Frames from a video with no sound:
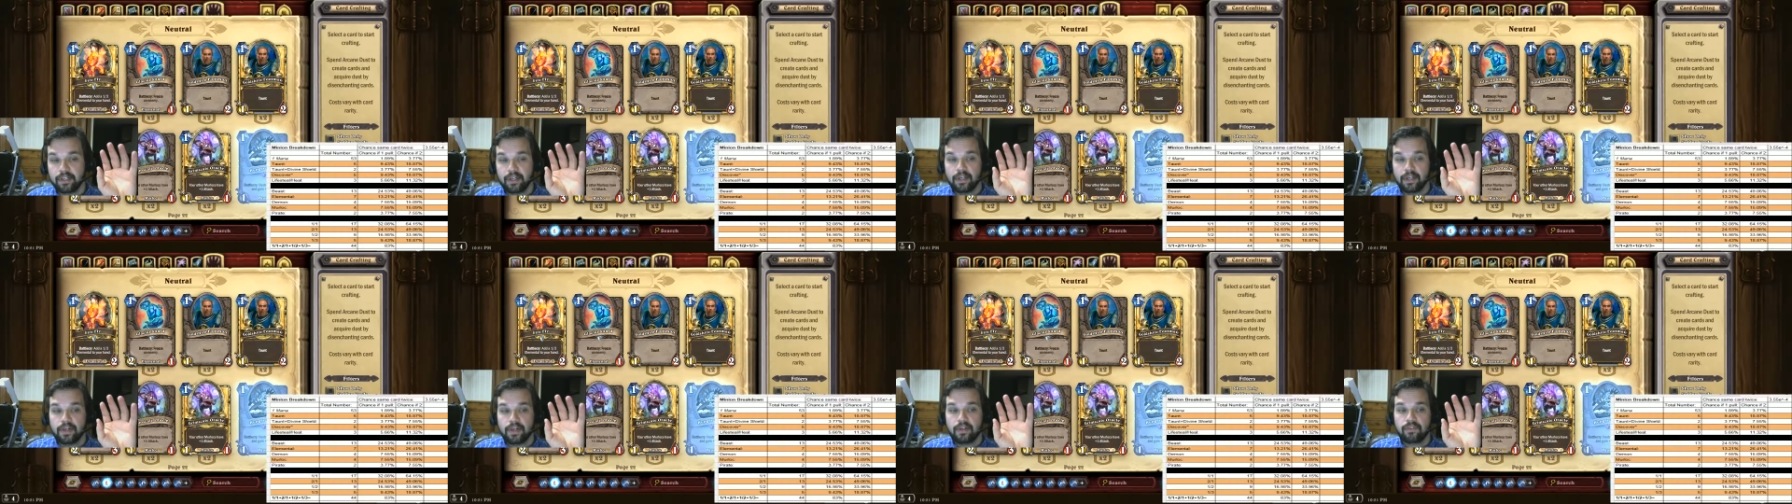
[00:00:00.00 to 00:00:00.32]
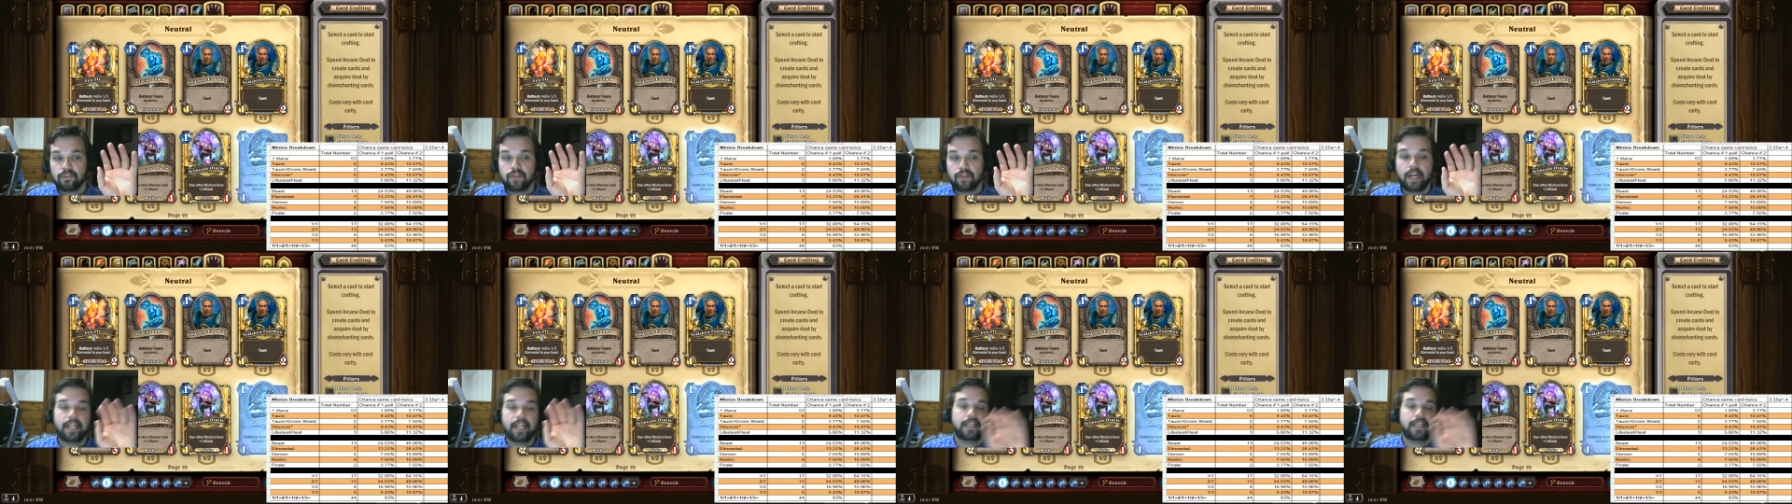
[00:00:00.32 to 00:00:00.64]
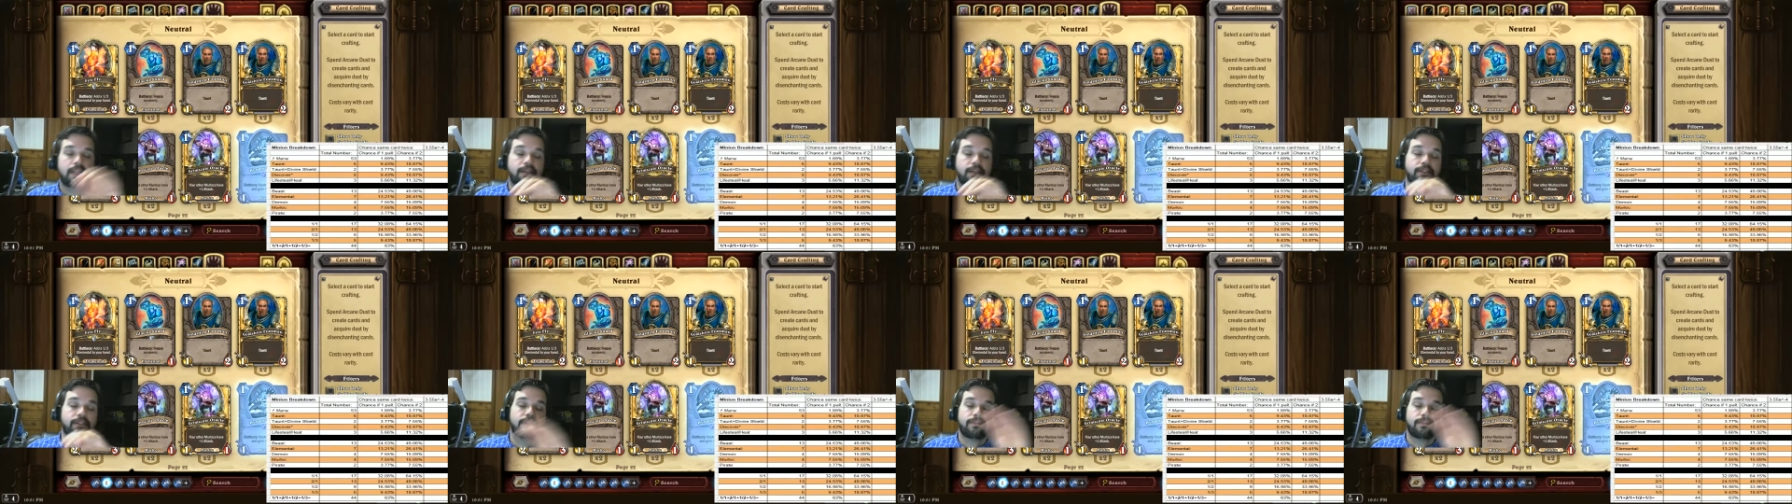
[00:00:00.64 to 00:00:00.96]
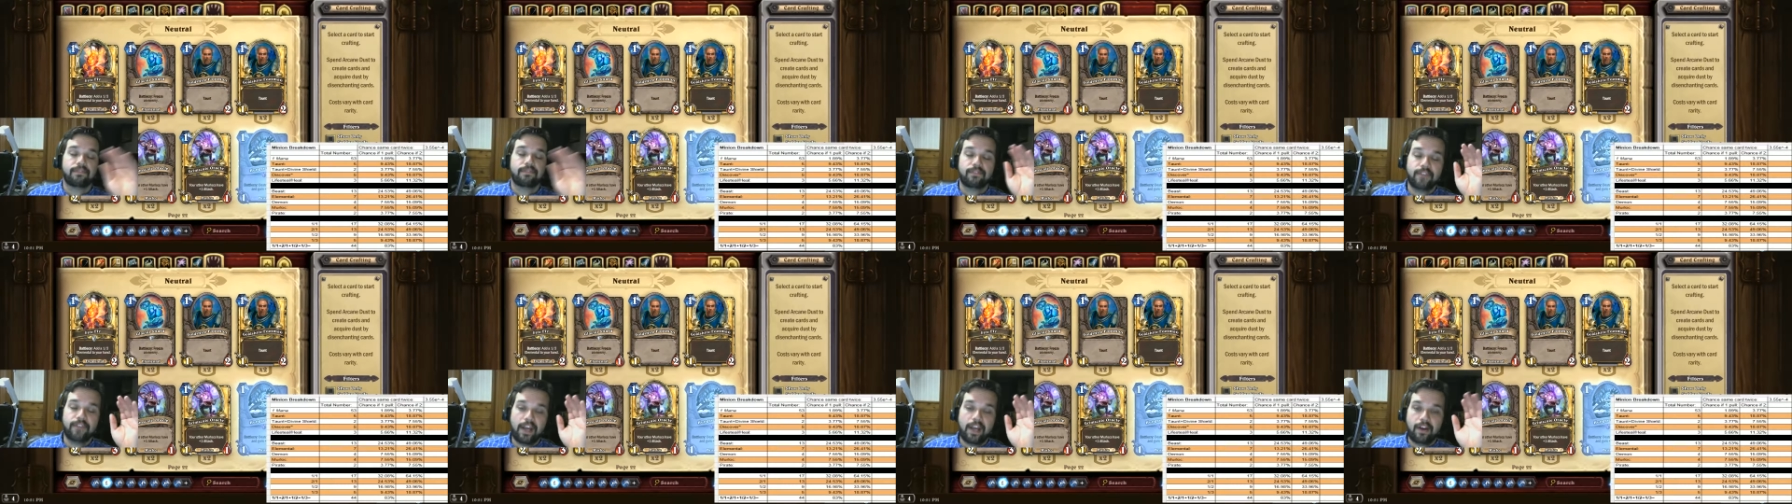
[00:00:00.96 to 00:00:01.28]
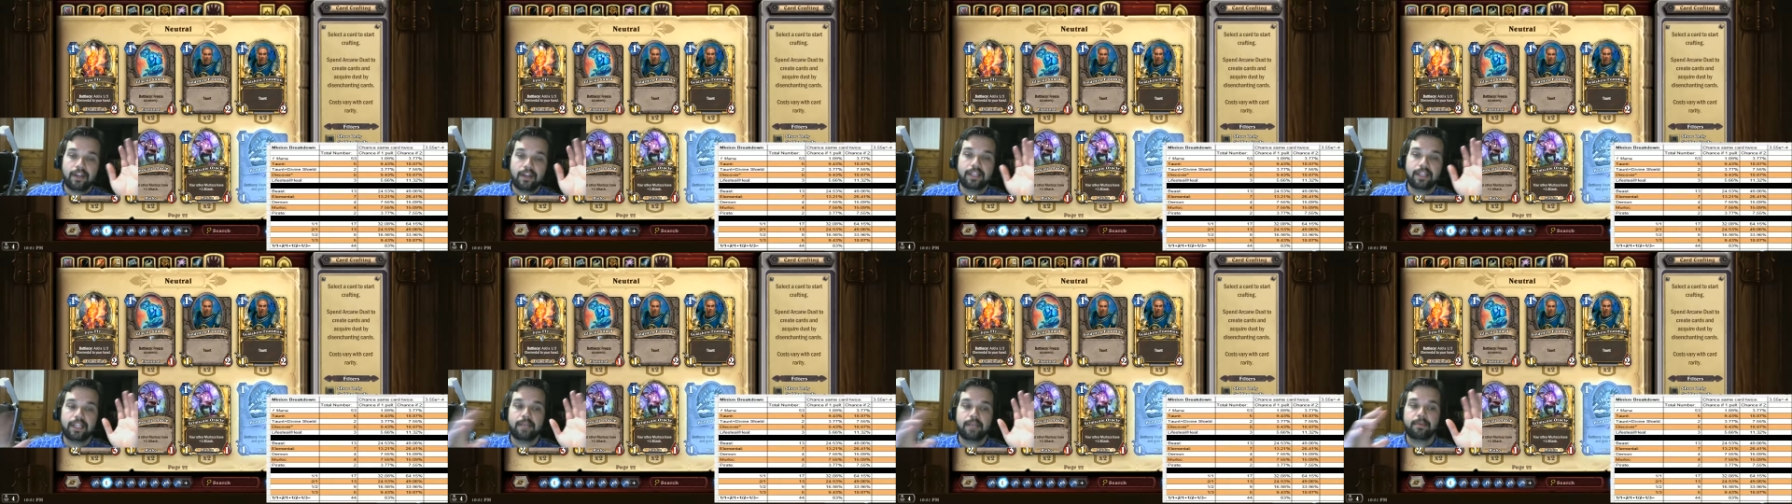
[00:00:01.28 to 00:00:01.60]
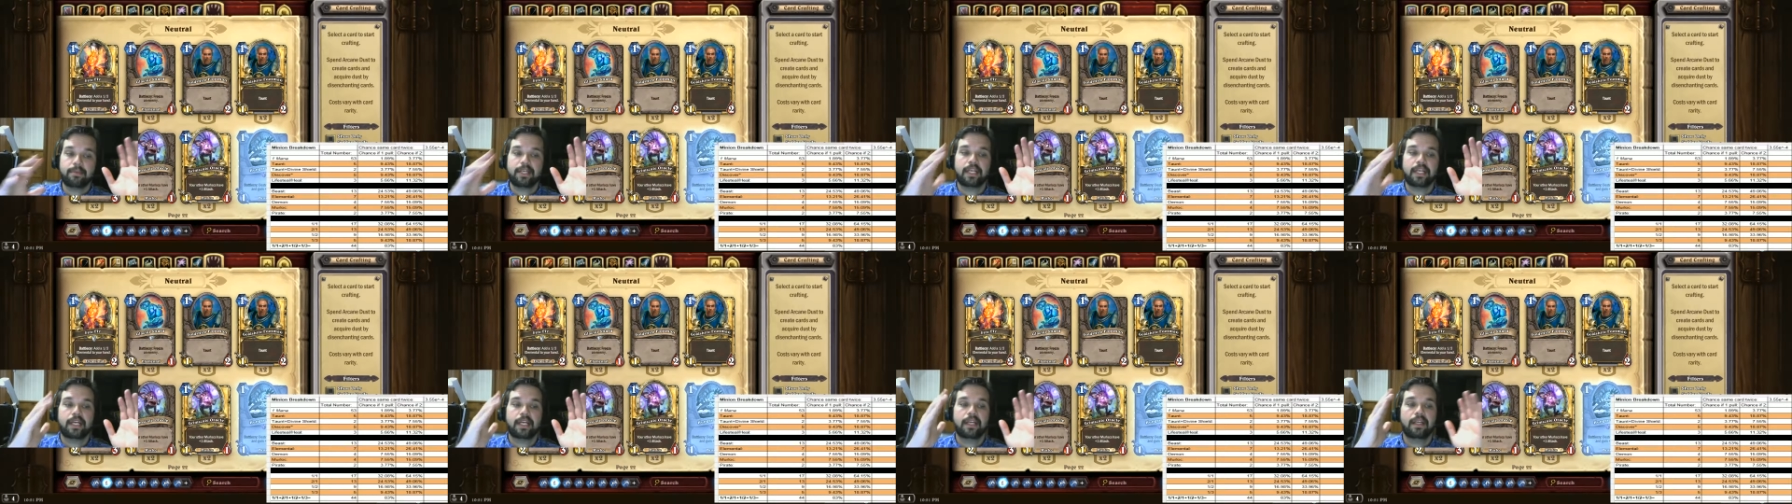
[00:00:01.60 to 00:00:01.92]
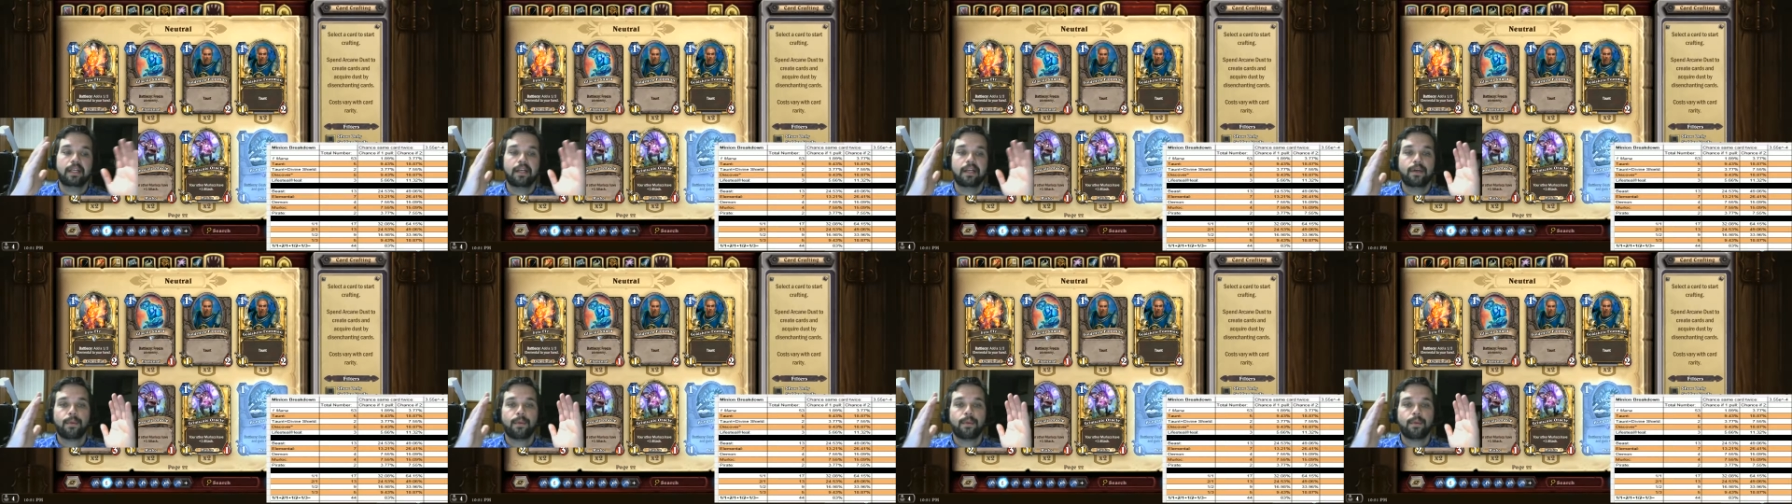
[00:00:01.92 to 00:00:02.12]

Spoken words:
right? There's a very limited